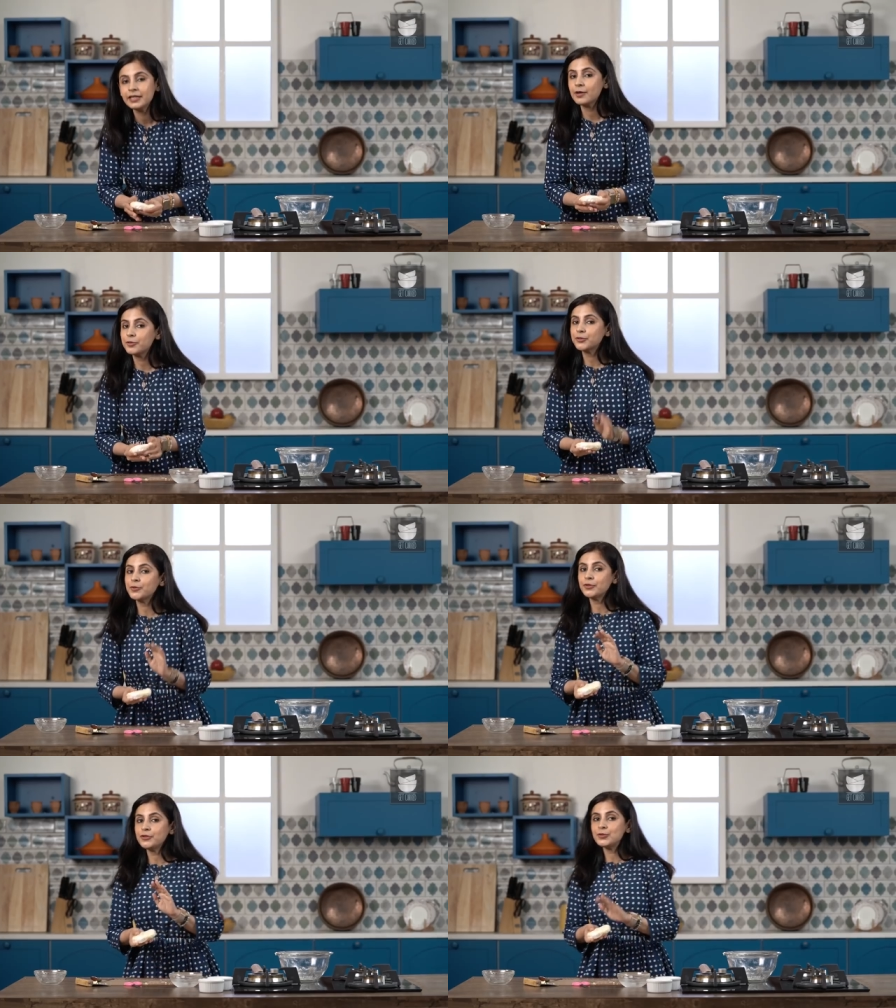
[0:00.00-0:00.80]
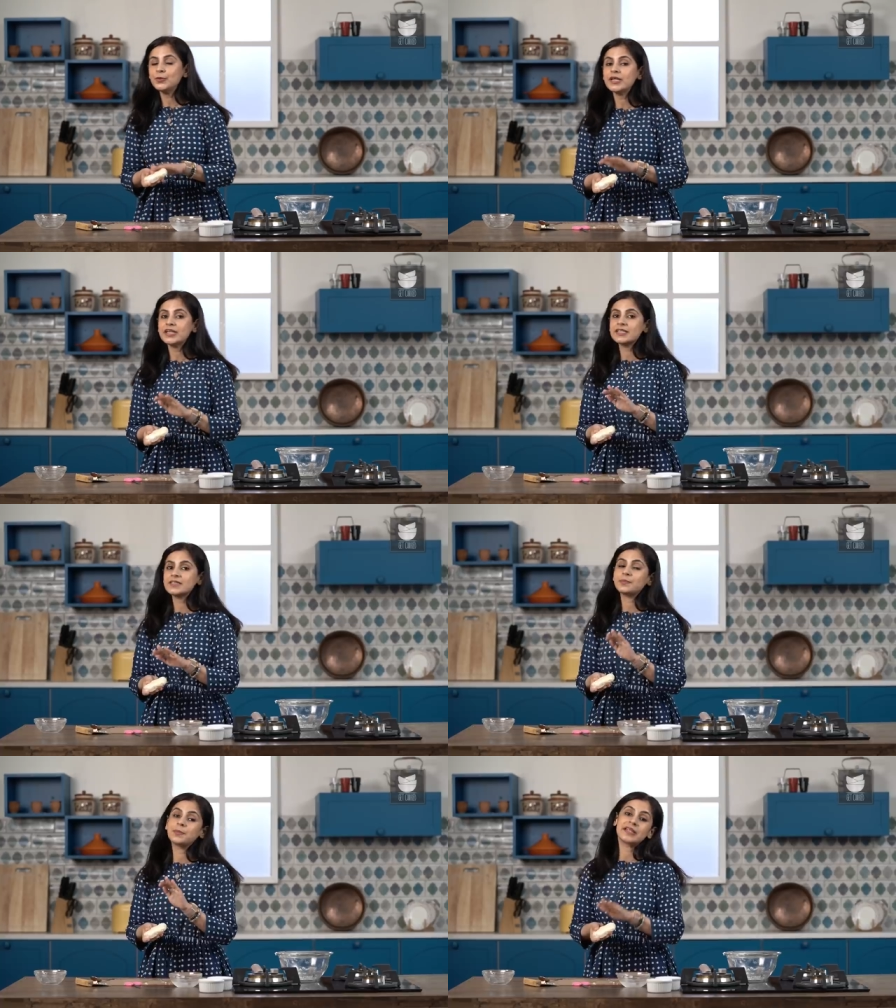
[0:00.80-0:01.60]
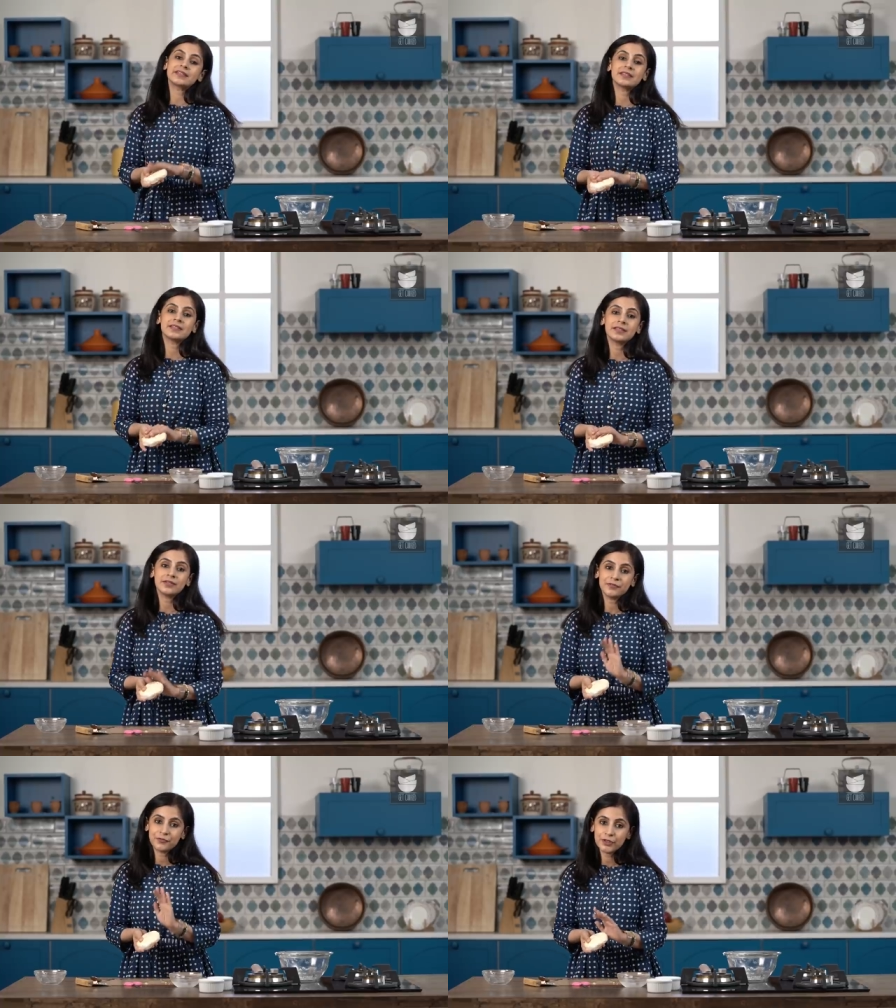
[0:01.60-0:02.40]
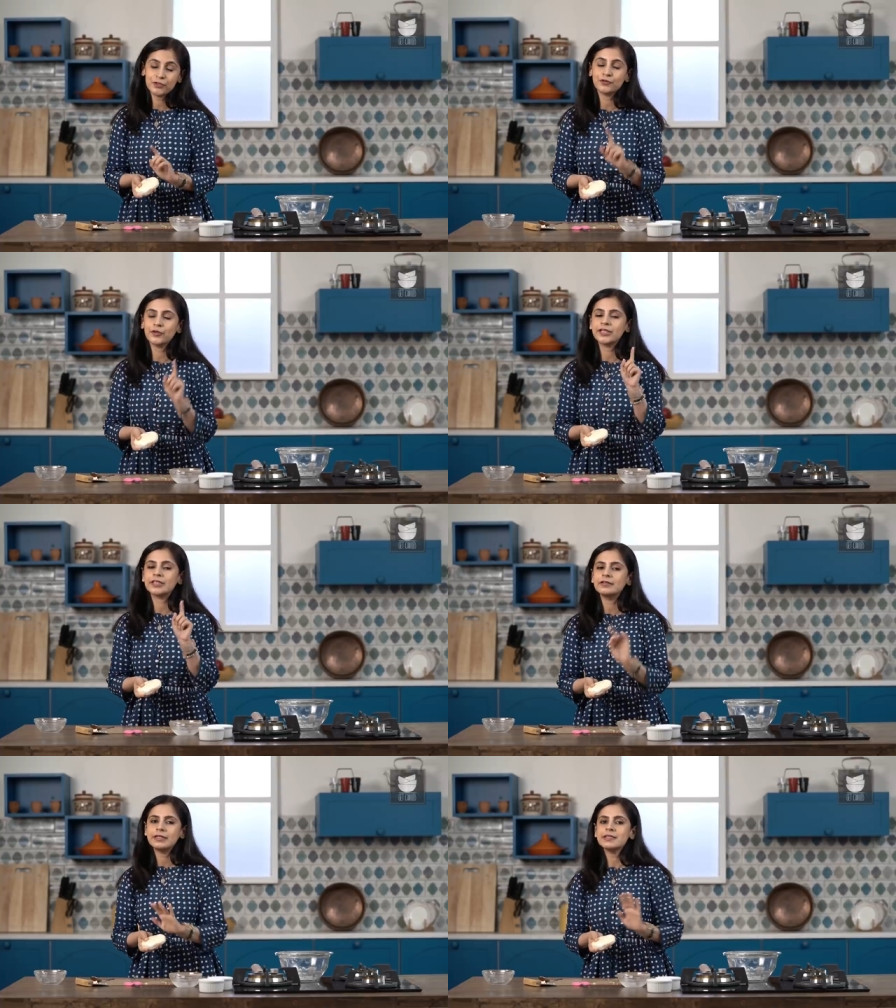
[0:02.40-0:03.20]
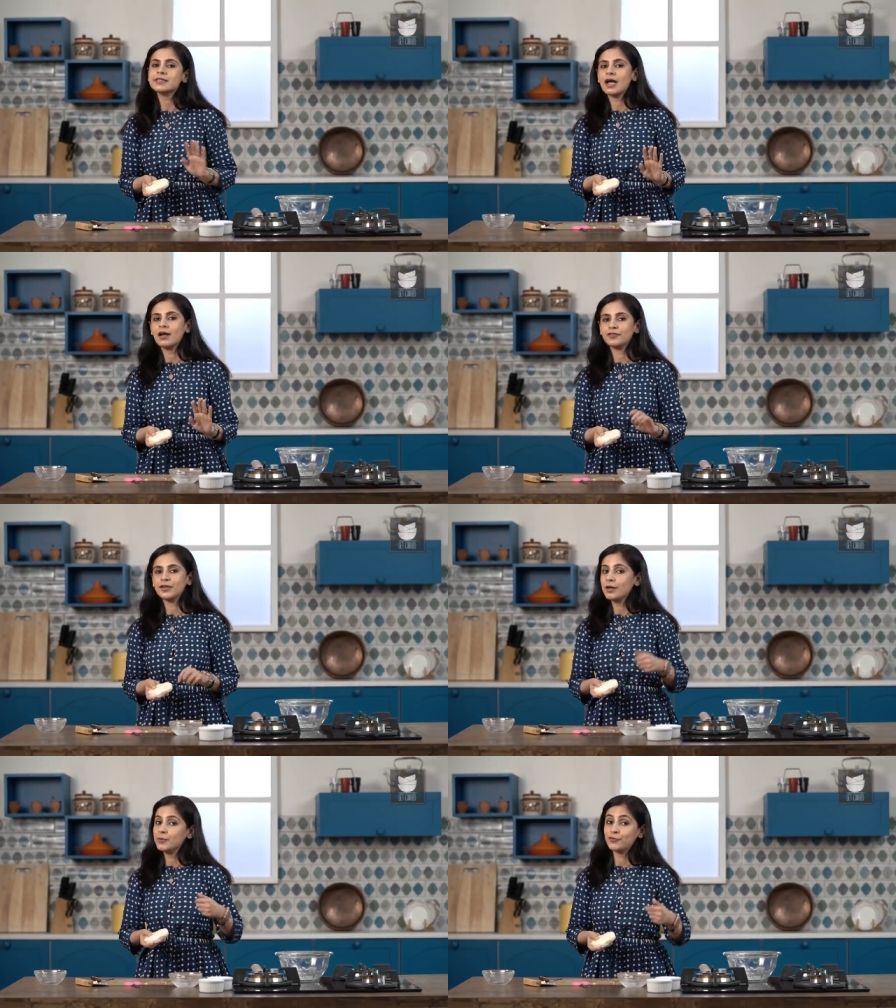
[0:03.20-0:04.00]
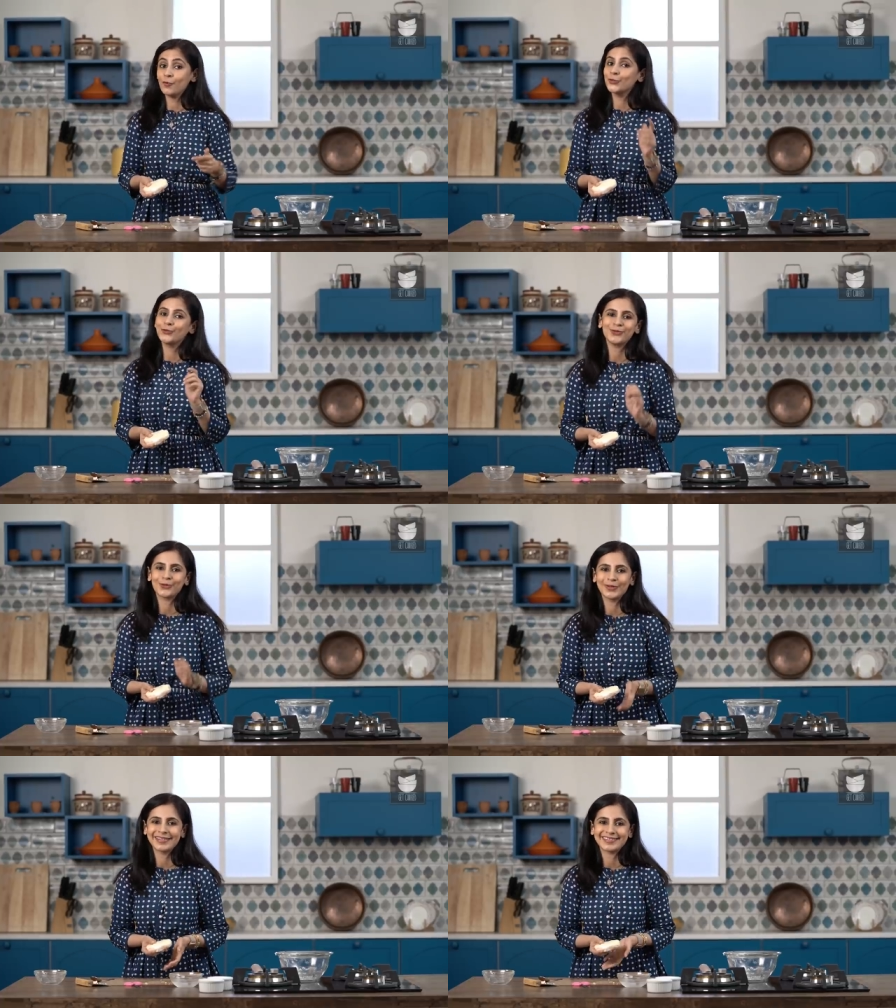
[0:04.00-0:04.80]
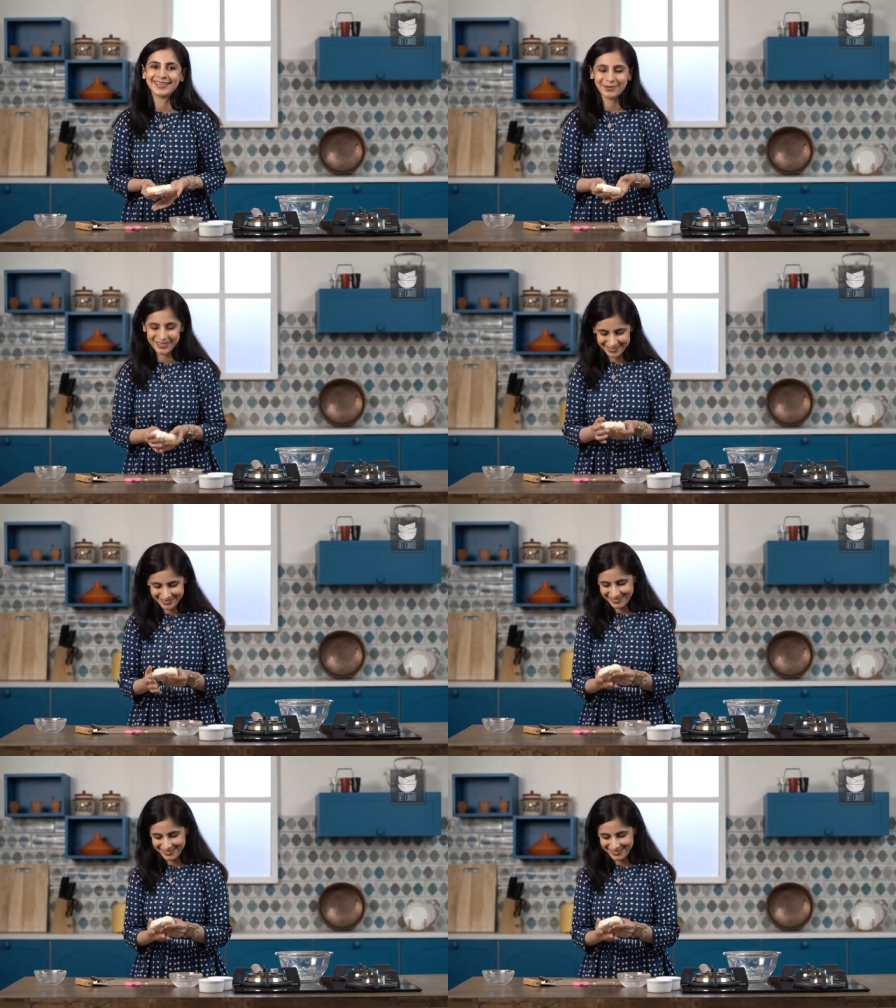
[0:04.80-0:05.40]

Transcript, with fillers: Now what you want to do is place this in the fridge for at least half an hour before you roll this out.